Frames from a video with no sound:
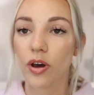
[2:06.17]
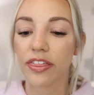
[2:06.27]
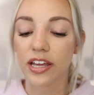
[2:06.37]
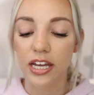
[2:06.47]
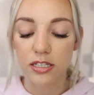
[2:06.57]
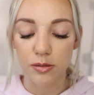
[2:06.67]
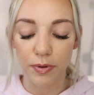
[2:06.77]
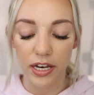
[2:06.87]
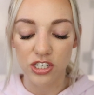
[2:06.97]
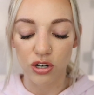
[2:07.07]
So I think I
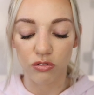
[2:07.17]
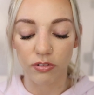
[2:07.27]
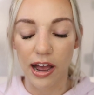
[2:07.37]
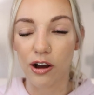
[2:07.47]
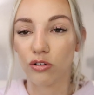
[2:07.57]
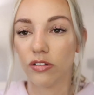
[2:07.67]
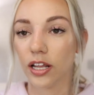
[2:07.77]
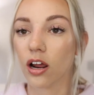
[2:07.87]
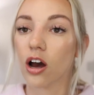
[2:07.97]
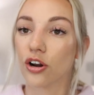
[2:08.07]
spent around
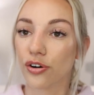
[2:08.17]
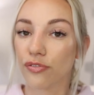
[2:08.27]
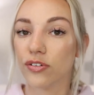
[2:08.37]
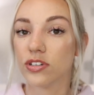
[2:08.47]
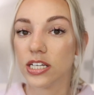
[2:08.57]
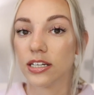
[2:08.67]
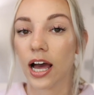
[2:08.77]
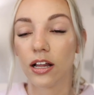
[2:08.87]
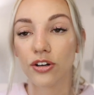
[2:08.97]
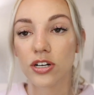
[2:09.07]
like
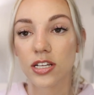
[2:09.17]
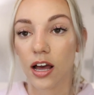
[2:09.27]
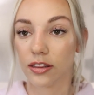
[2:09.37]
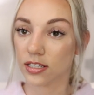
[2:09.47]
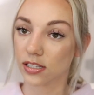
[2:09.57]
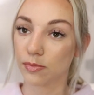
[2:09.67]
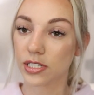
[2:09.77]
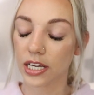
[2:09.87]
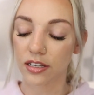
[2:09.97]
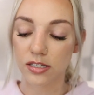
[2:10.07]
$115 on these
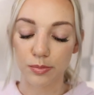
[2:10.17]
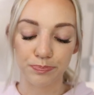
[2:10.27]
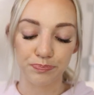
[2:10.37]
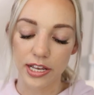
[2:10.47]
lipsticks.